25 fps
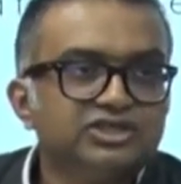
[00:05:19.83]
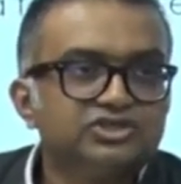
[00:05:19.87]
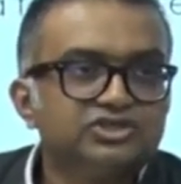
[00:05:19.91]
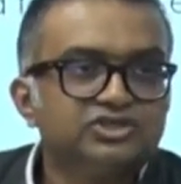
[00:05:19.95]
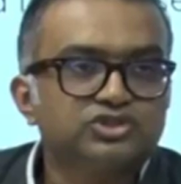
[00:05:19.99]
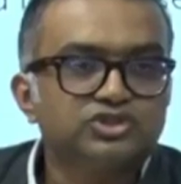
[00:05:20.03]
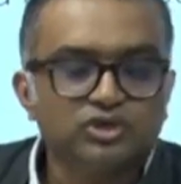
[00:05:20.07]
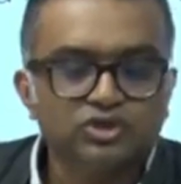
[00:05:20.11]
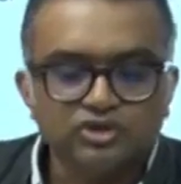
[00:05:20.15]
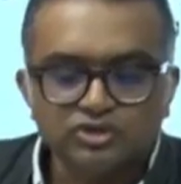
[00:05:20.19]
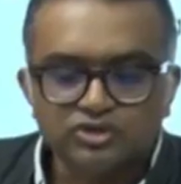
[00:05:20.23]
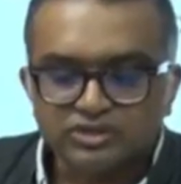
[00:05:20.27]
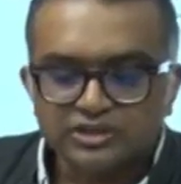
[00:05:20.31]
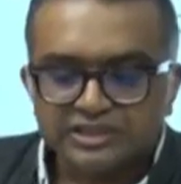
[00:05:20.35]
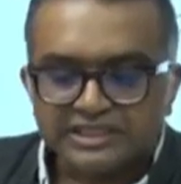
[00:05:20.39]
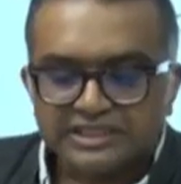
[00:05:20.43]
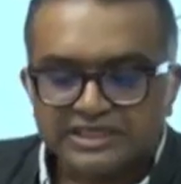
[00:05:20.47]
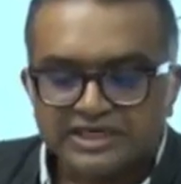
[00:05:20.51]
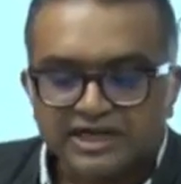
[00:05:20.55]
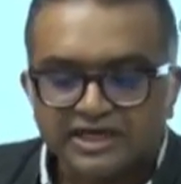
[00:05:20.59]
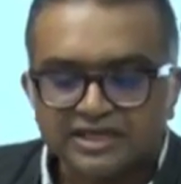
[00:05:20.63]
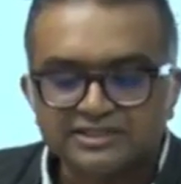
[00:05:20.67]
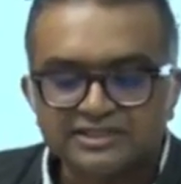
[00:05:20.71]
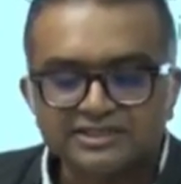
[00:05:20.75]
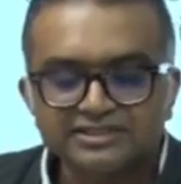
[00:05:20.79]
So
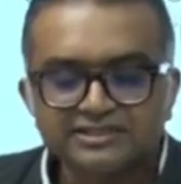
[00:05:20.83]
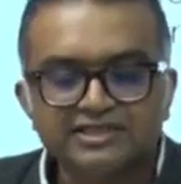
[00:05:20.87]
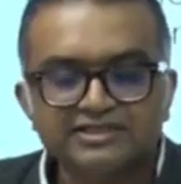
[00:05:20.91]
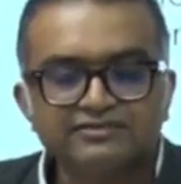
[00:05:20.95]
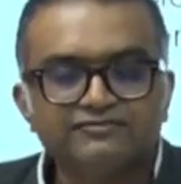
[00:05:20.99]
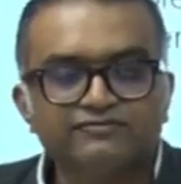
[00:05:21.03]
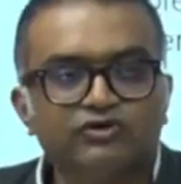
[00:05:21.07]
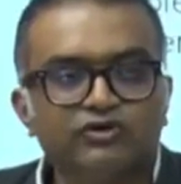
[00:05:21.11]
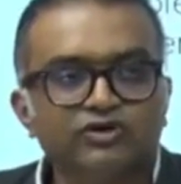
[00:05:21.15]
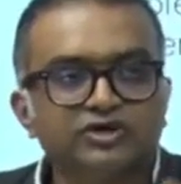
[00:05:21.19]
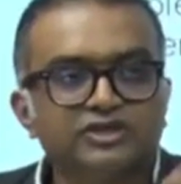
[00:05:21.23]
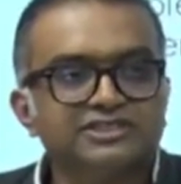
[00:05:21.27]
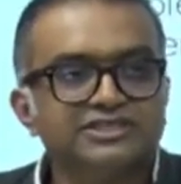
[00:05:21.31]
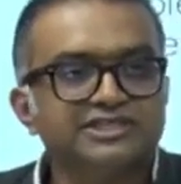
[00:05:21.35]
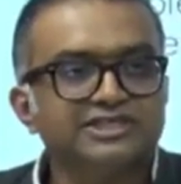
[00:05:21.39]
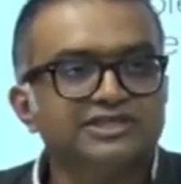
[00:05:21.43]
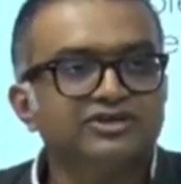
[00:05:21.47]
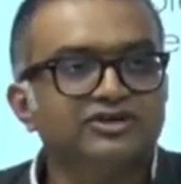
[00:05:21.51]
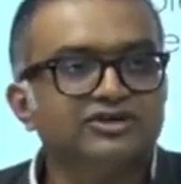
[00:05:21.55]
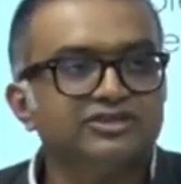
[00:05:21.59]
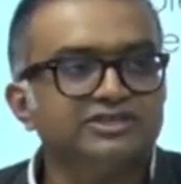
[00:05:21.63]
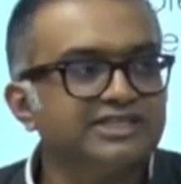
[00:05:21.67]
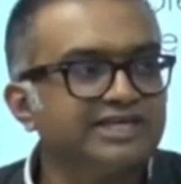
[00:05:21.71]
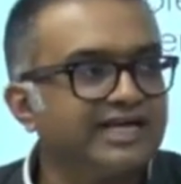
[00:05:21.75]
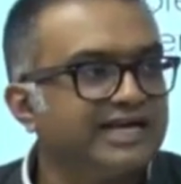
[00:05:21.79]
rather than
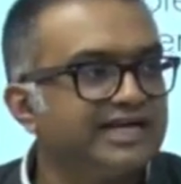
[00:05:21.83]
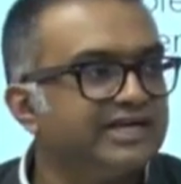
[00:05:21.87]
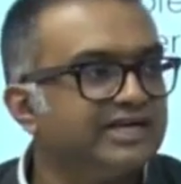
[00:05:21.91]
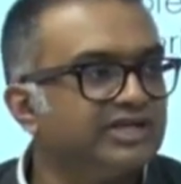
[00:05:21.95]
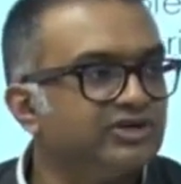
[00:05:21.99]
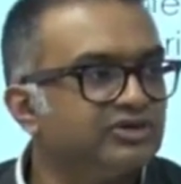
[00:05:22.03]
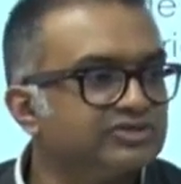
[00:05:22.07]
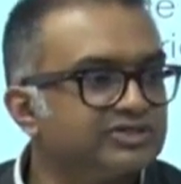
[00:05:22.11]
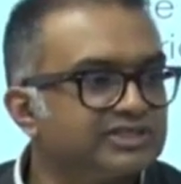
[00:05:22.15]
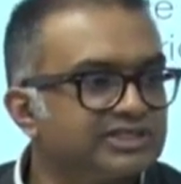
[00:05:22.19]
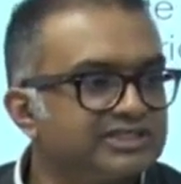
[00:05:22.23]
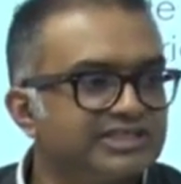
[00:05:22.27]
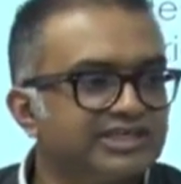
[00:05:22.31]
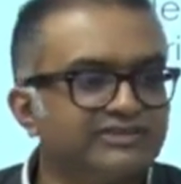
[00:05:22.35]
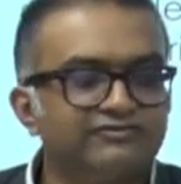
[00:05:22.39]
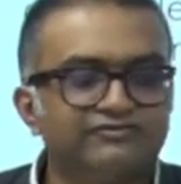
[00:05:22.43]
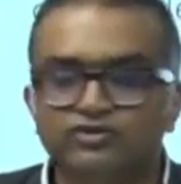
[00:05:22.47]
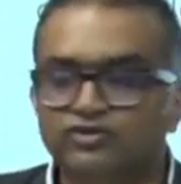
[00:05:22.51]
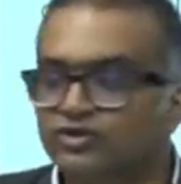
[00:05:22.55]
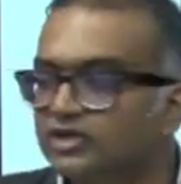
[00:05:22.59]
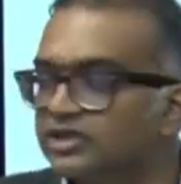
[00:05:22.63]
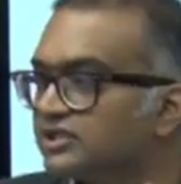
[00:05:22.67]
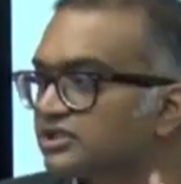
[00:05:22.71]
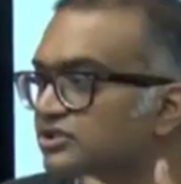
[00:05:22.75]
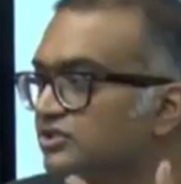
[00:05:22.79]
focusing on the end user, they
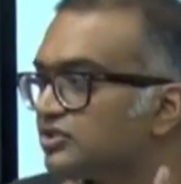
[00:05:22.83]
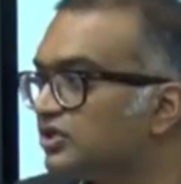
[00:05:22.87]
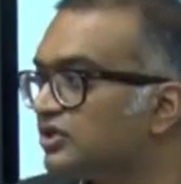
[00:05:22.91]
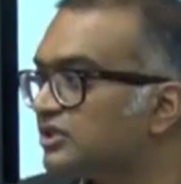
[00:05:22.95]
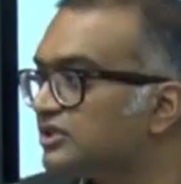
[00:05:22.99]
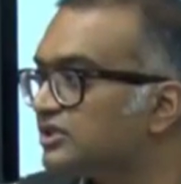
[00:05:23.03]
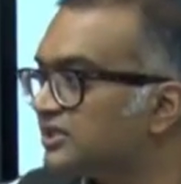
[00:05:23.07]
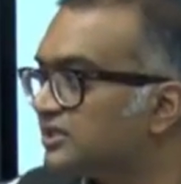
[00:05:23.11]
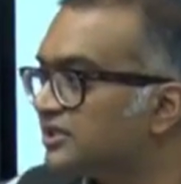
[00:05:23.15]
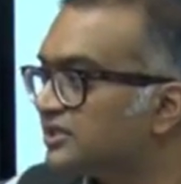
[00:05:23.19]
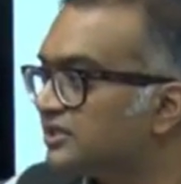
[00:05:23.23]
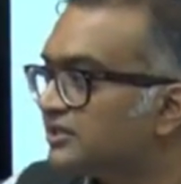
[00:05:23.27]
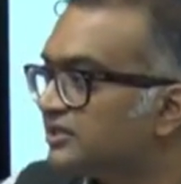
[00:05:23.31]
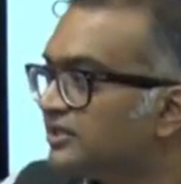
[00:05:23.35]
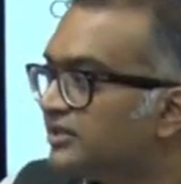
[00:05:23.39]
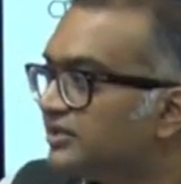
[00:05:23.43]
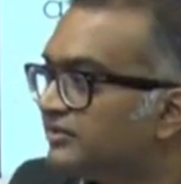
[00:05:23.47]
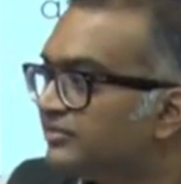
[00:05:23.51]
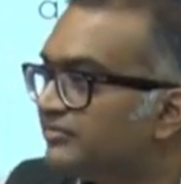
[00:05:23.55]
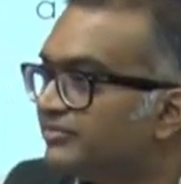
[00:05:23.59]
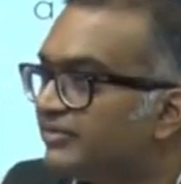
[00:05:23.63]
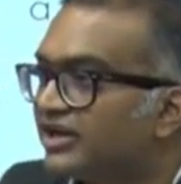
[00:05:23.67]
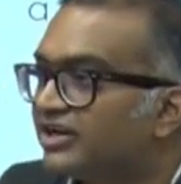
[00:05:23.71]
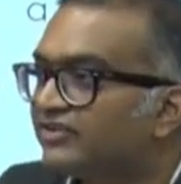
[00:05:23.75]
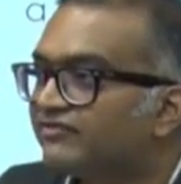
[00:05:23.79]
focus on the
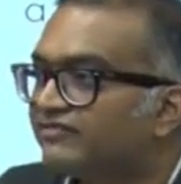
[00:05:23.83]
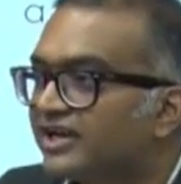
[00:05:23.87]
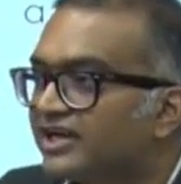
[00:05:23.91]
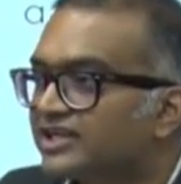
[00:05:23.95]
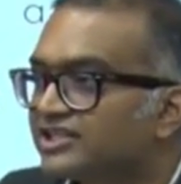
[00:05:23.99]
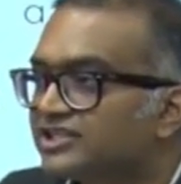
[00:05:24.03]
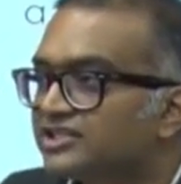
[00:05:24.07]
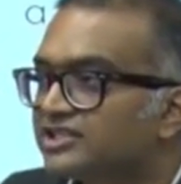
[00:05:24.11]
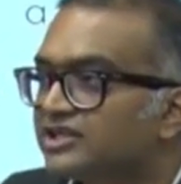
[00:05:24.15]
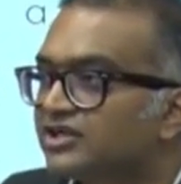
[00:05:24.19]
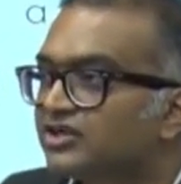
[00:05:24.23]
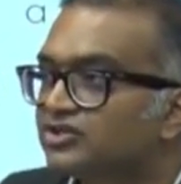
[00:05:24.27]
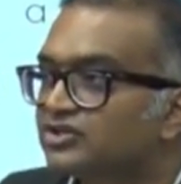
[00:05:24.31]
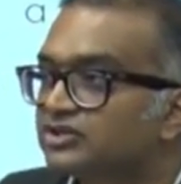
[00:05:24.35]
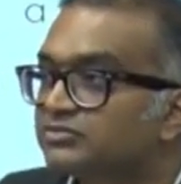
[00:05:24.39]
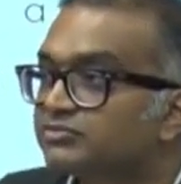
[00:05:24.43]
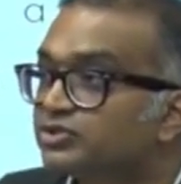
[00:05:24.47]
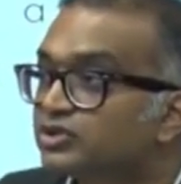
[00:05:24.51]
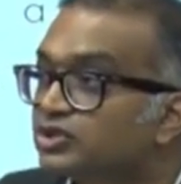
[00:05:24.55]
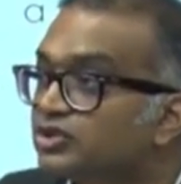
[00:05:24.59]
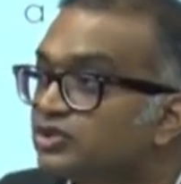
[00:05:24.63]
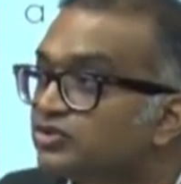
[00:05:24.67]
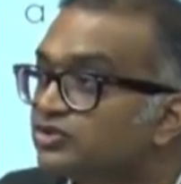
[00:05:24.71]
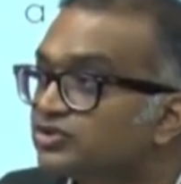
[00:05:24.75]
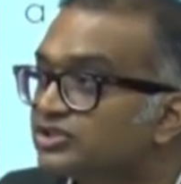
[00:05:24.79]
manufacturer or the
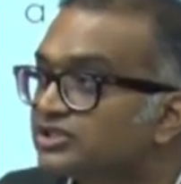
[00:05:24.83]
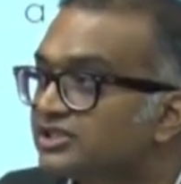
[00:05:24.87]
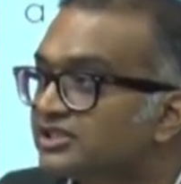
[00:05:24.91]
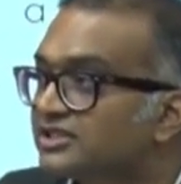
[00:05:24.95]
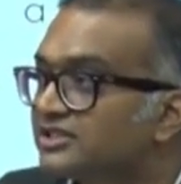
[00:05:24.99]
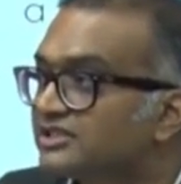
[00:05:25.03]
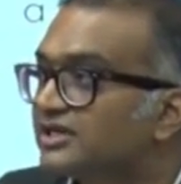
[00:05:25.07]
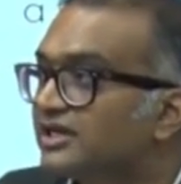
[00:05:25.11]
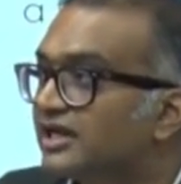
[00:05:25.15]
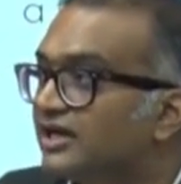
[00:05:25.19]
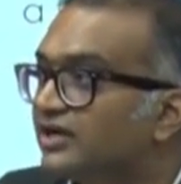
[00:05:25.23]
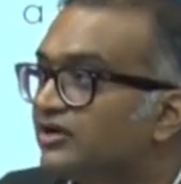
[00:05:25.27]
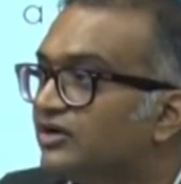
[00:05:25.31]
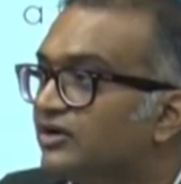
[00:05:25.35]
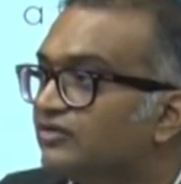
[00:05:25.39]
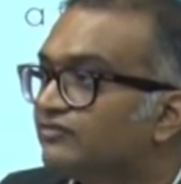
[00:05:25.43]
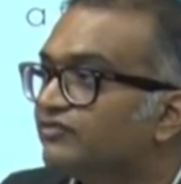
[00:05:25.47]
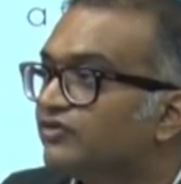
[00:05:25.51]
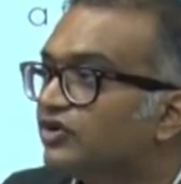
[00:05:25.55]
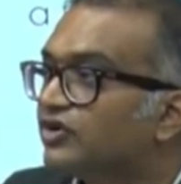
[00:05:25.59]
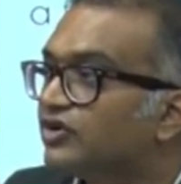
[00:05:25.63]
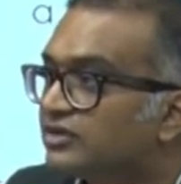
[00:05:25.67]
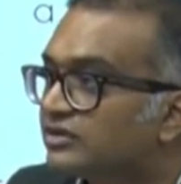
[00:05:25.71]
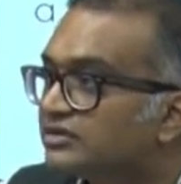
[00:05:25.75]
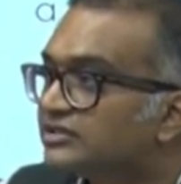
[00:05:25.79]
producer
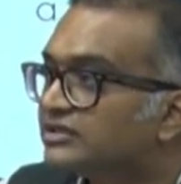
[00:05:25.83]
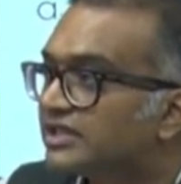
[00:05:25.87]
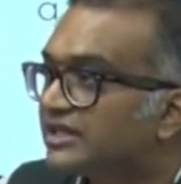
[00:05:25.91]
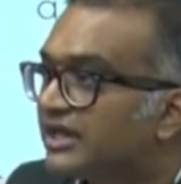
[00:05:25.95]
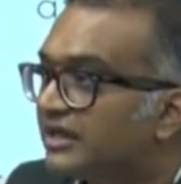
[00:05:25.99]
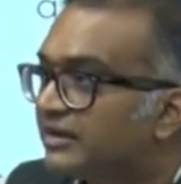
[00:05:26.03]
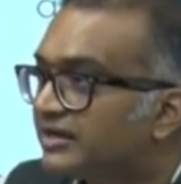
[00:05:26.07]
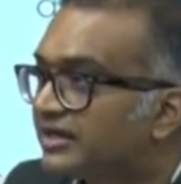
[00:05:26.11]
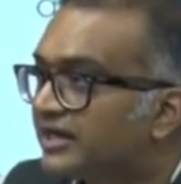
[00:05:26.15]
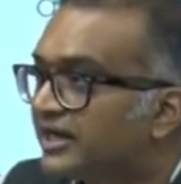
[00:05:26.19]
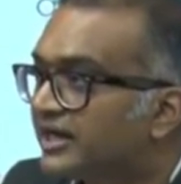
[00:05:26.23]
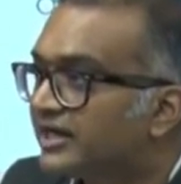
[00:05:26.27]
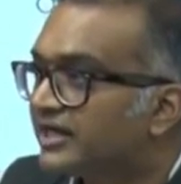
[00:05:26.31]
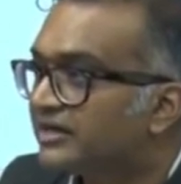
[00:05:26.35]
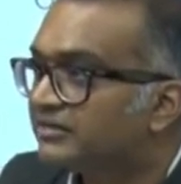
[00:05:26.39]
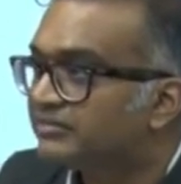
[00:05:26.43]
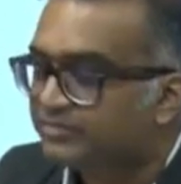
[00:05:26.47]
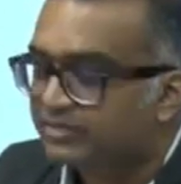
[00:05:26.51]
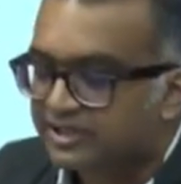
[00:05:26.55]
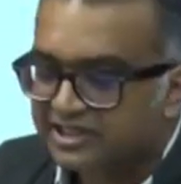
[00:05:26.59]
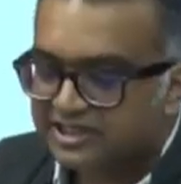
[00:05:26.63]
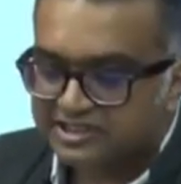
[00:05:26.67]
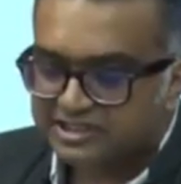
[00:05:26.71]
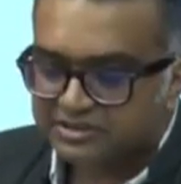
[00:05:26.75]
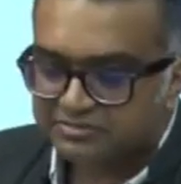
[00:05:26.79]
for get, getting
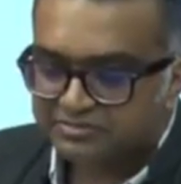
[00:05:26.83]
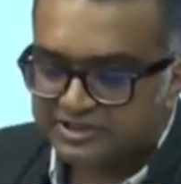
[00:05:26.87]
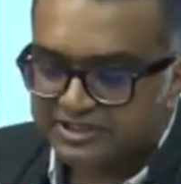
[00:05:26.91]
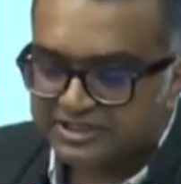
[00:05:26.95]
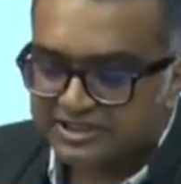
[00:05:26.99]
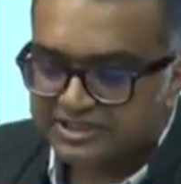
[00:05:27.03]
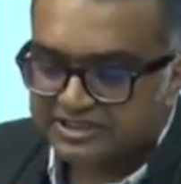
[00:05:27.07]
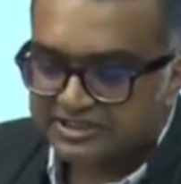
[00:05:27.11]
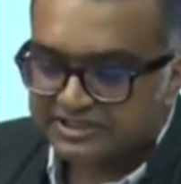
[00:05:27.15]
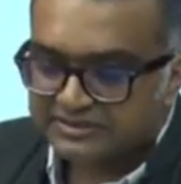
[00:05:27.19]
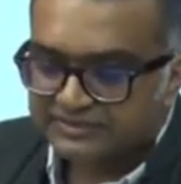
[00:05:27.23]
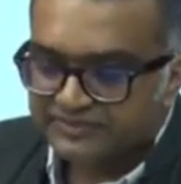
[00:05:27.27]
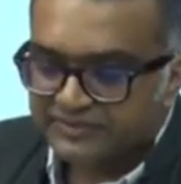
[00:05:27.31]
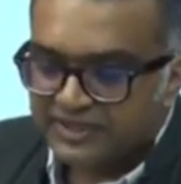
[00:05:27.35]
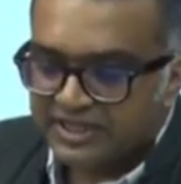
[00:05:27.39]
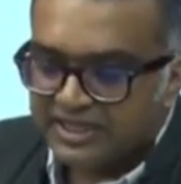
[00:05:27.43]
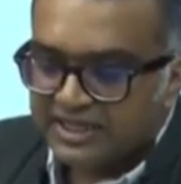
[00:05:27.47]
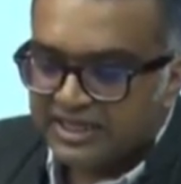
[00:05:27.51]
participants.